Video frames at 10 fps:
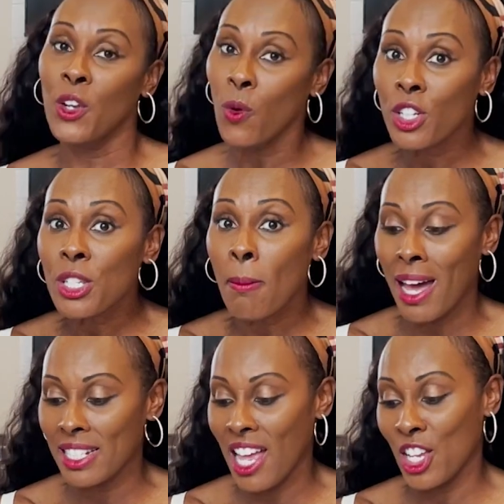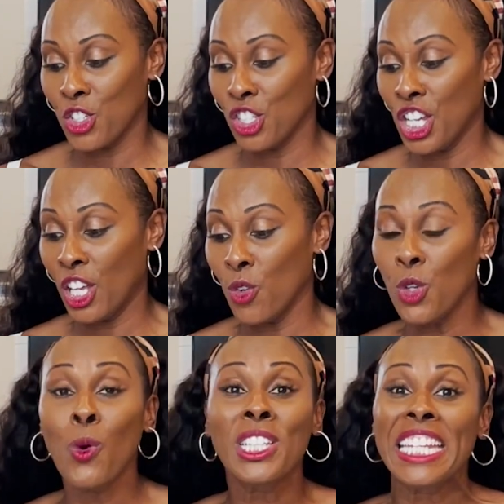In order to monetize your channel,
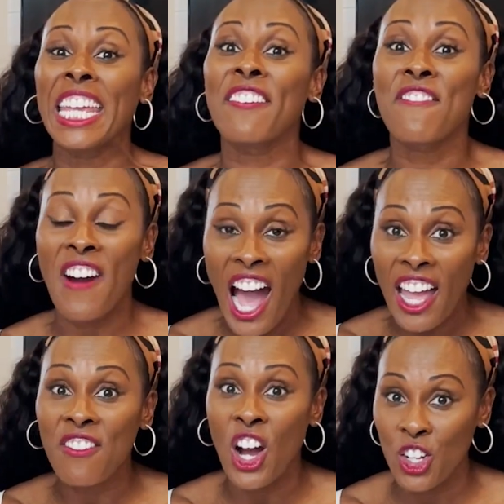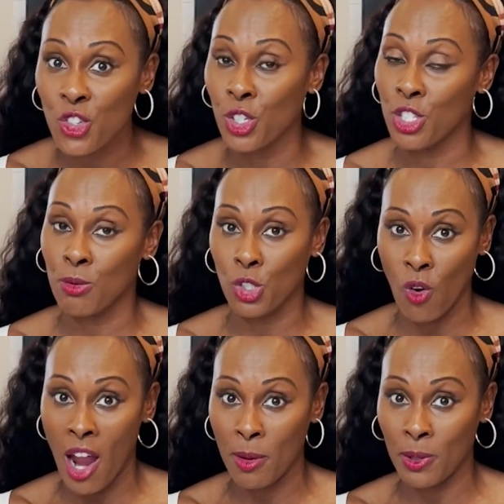you only need 500
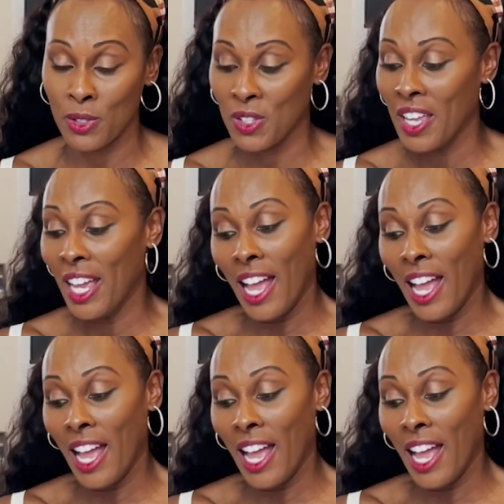subscribers.